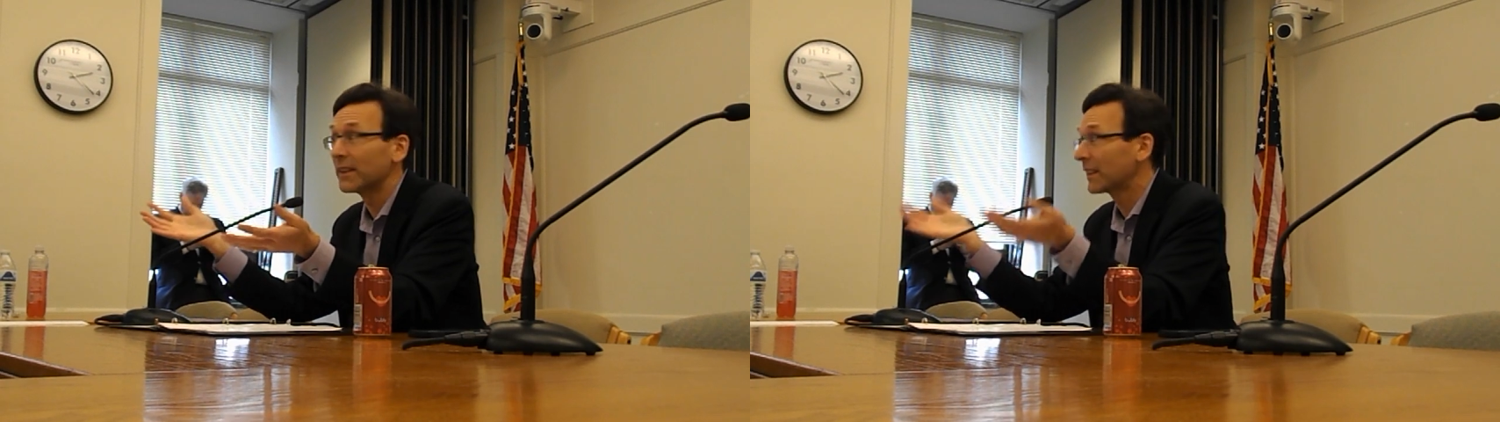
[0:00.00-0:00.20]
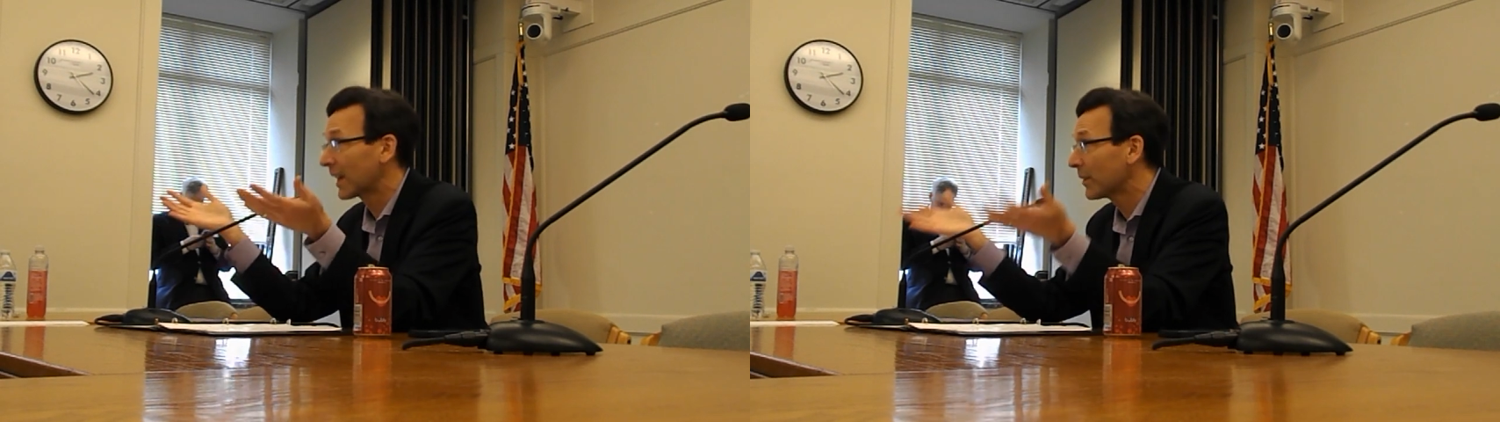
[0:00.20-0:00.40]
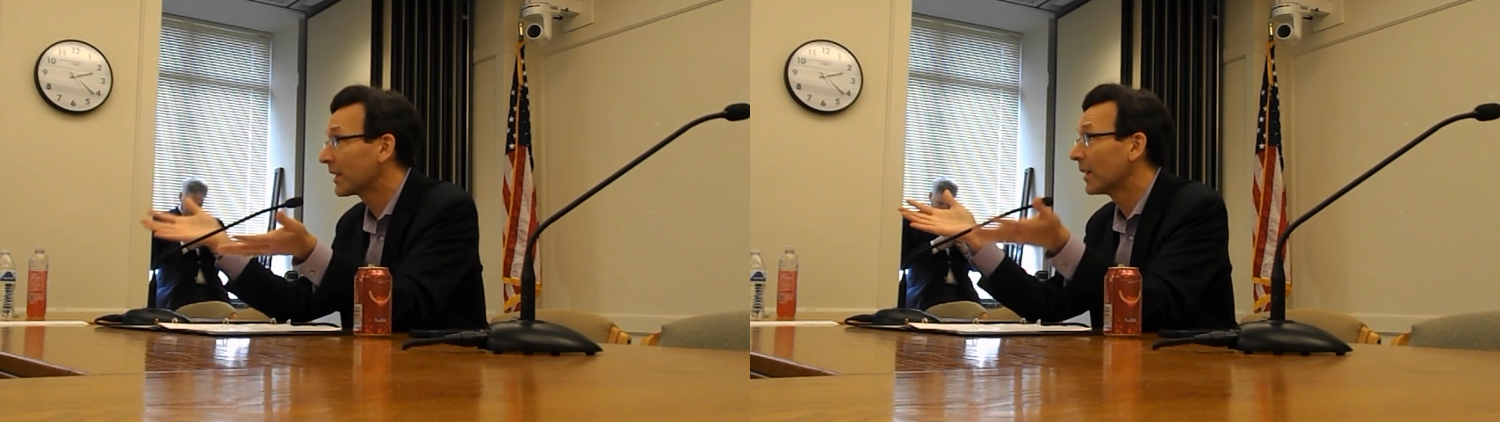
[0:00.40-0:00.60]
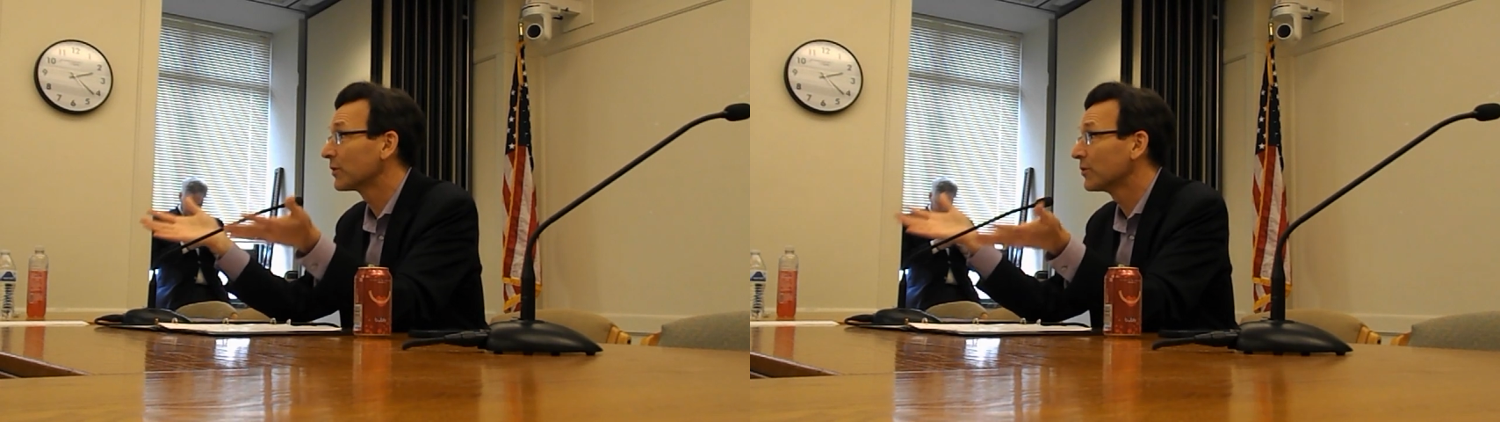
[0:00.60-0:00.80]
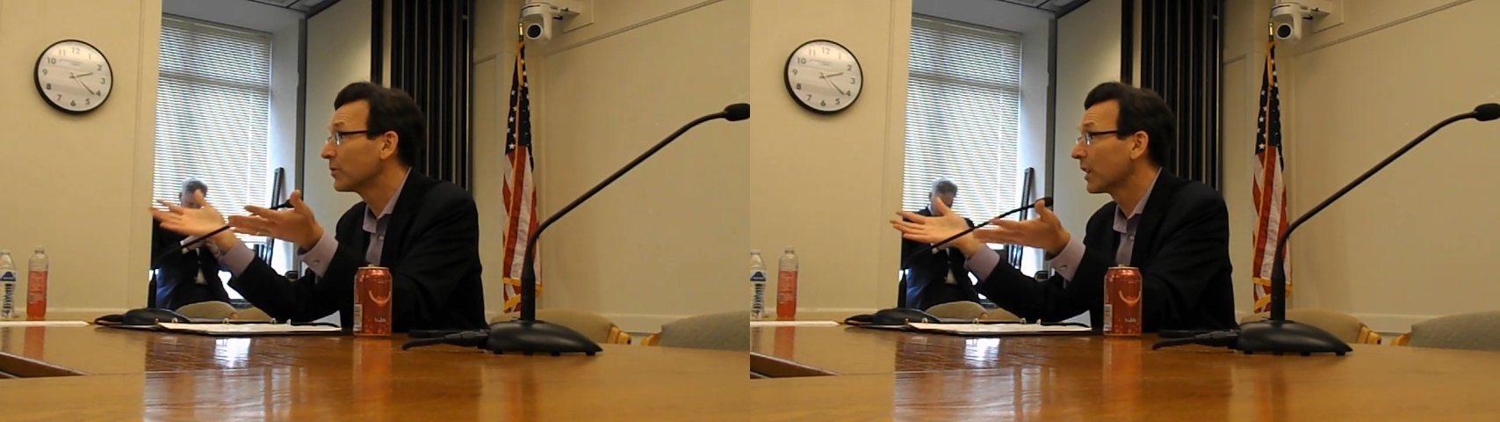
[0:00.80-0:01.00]
And the county
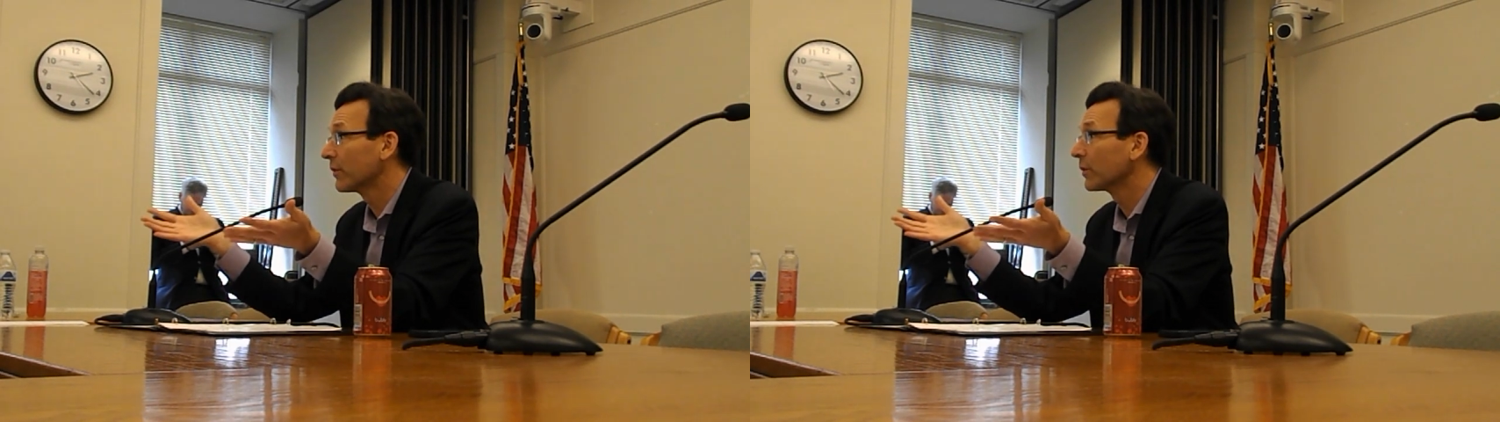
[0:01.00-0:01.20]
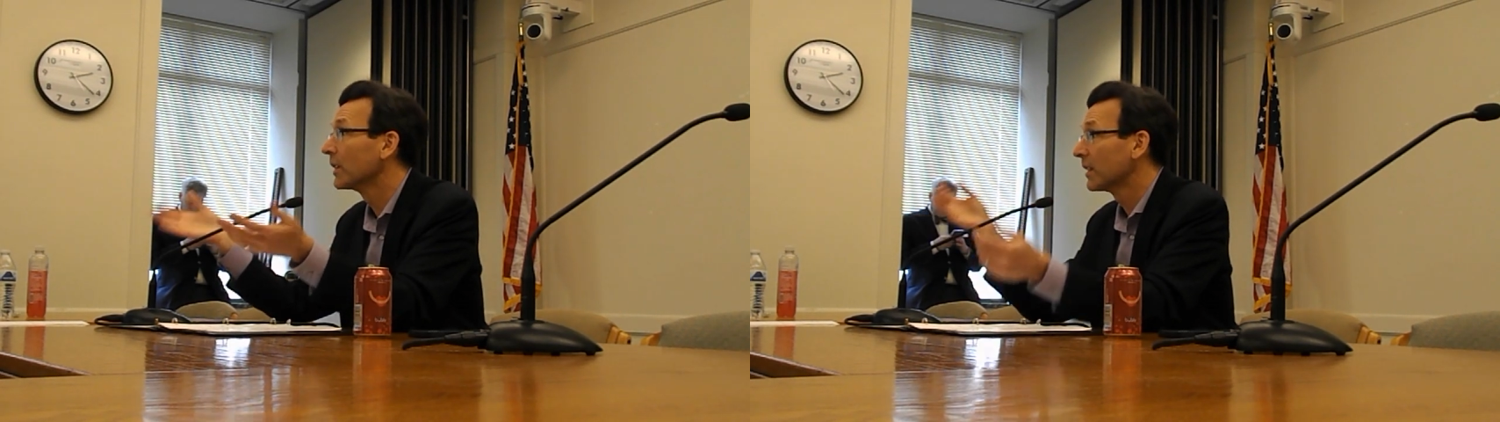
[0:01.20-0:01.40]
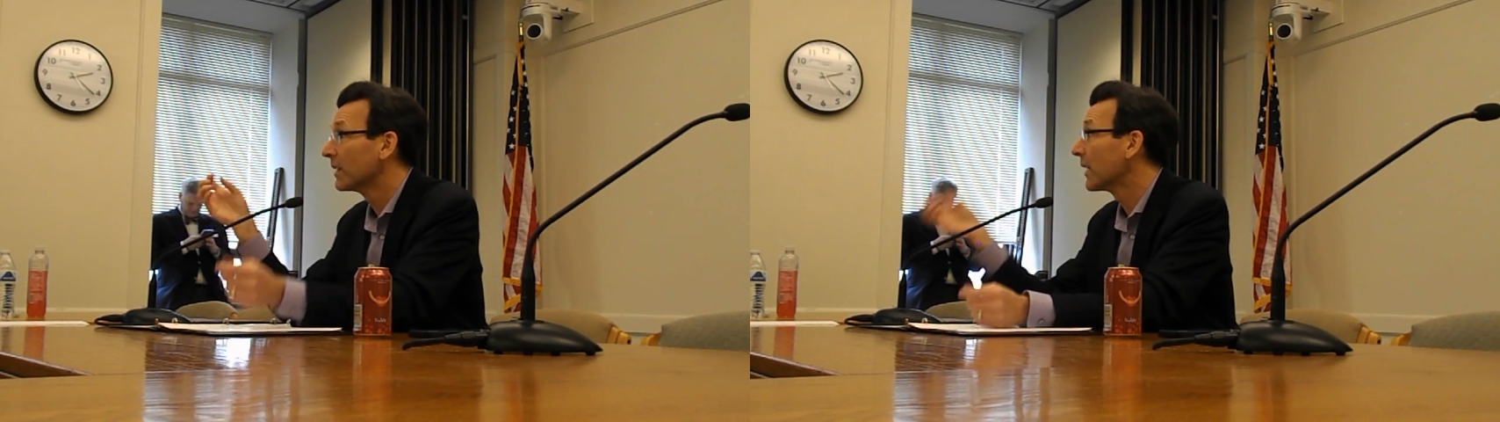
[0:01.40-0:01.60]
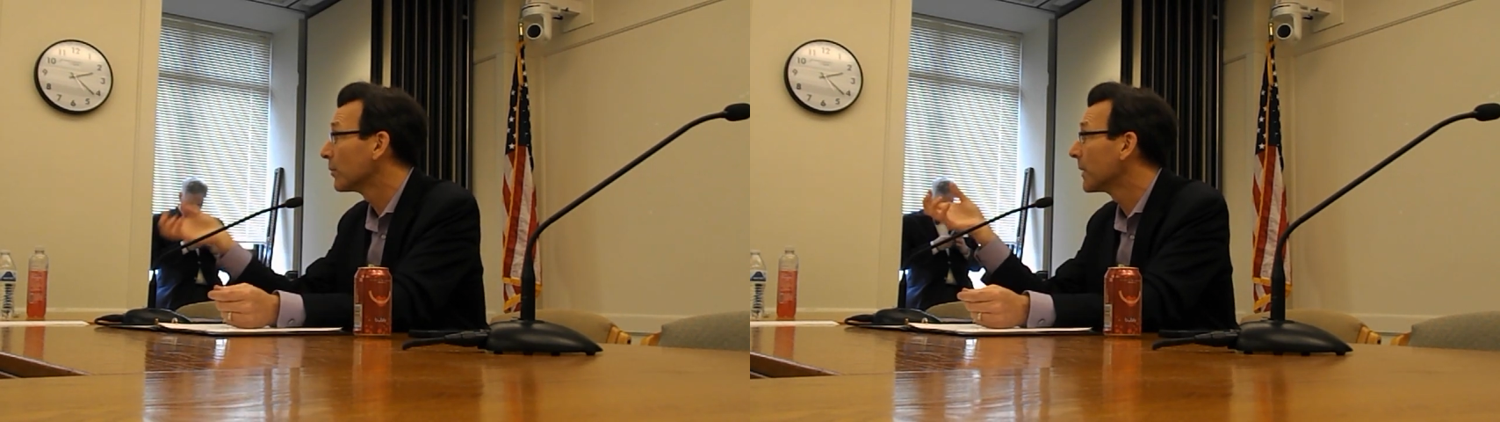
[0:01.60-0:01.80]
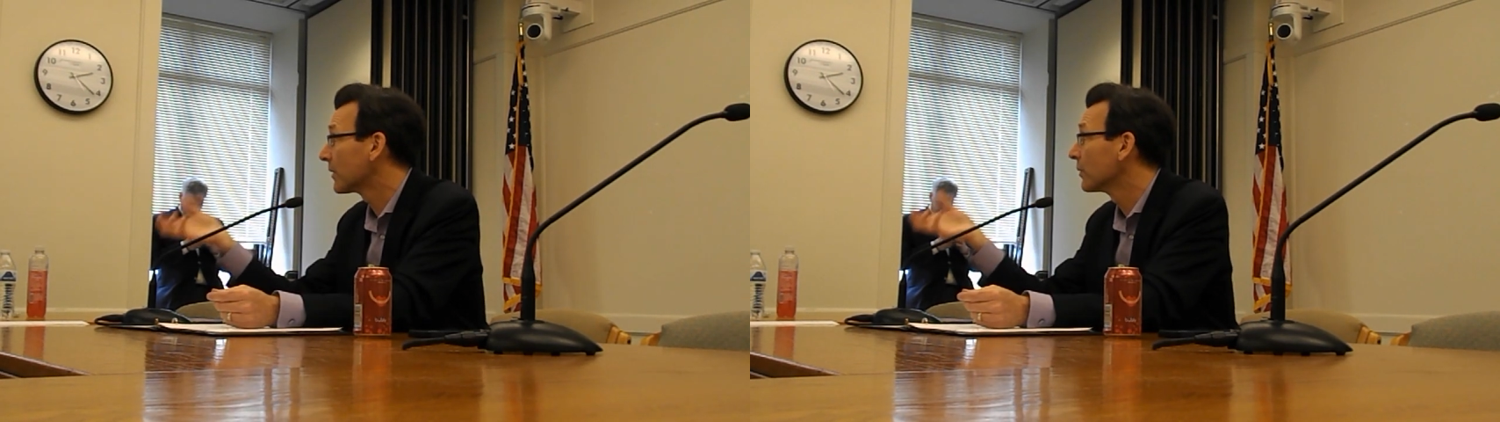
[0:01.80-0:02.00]
councils you cover, they
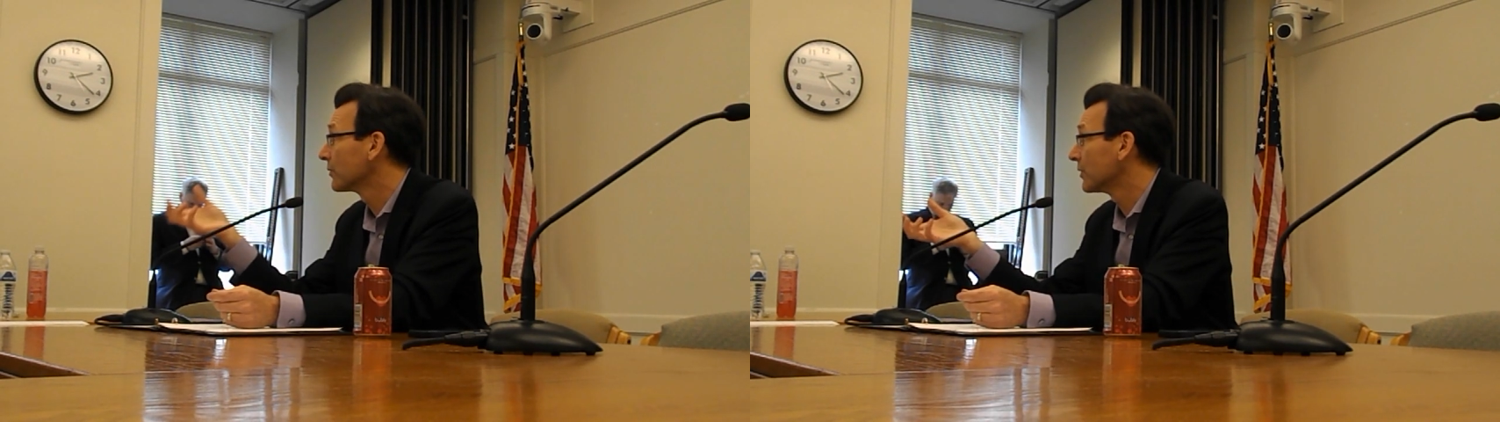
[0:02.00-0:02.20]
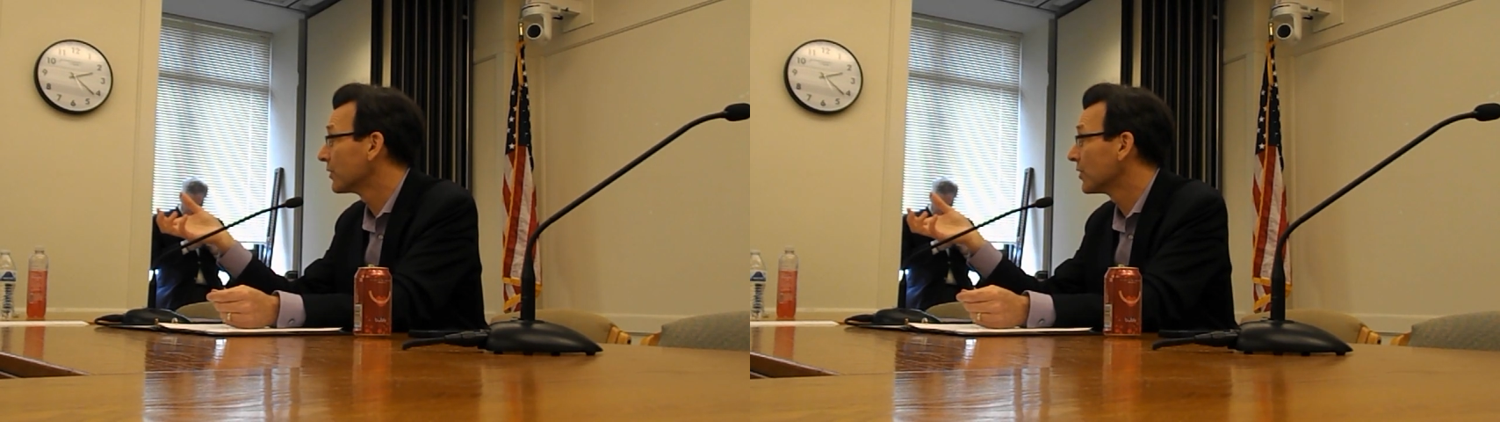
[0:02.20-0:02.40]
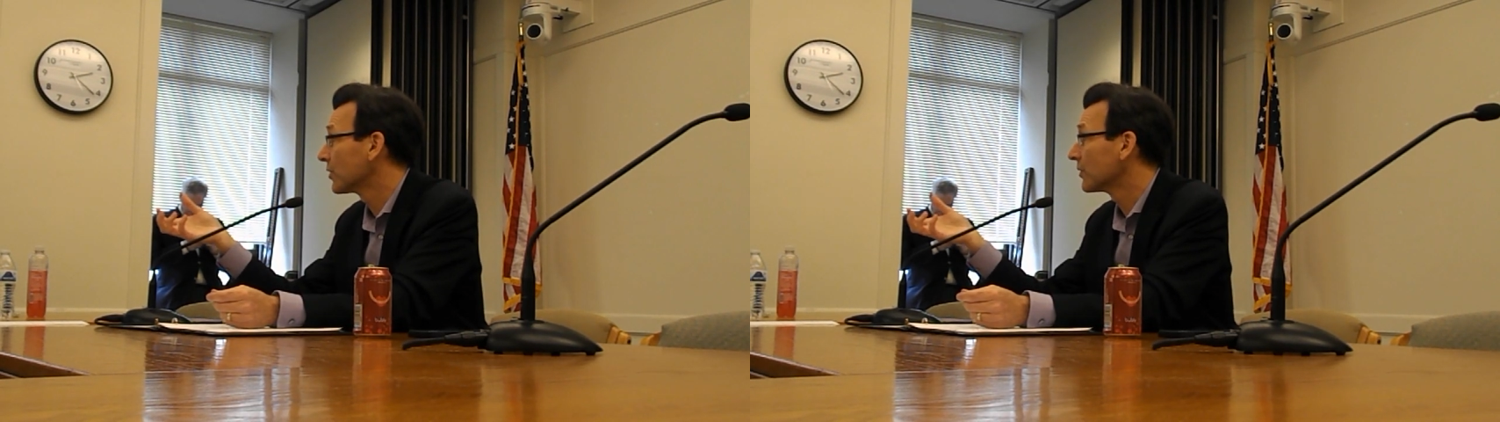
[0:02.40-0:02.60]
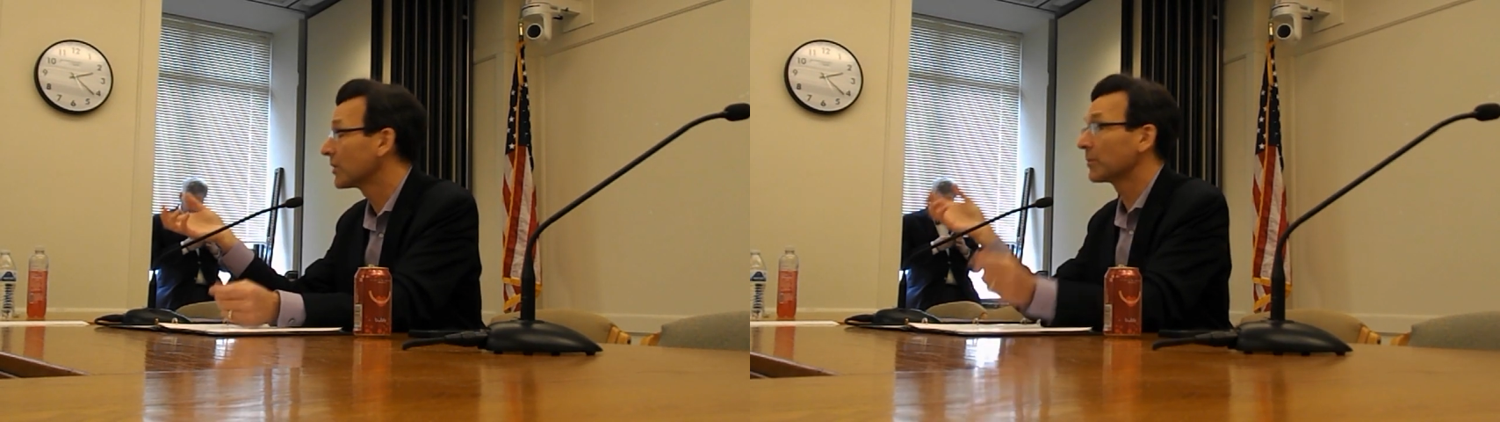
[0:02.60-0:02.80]
will make those decisions.